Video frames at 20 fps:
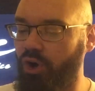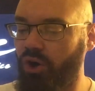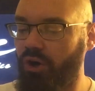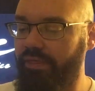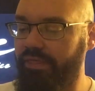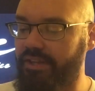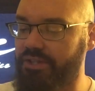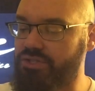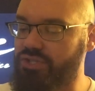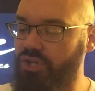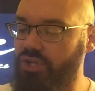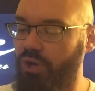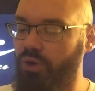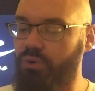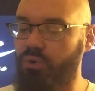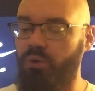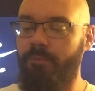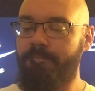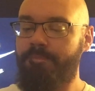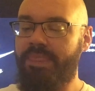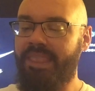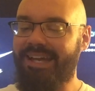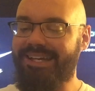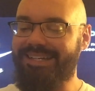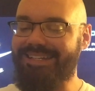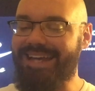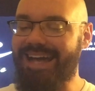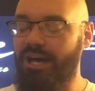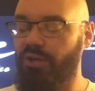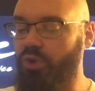on the total,
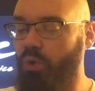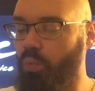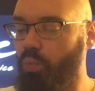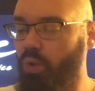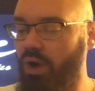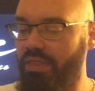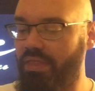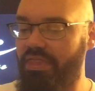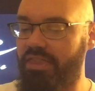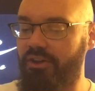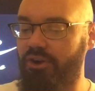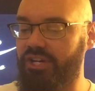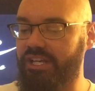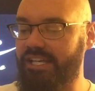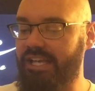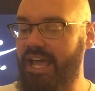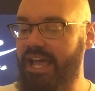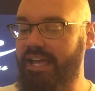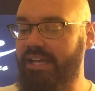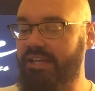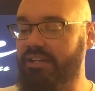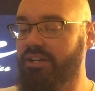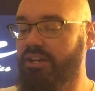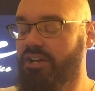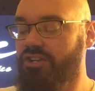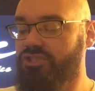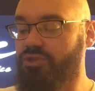down to 138.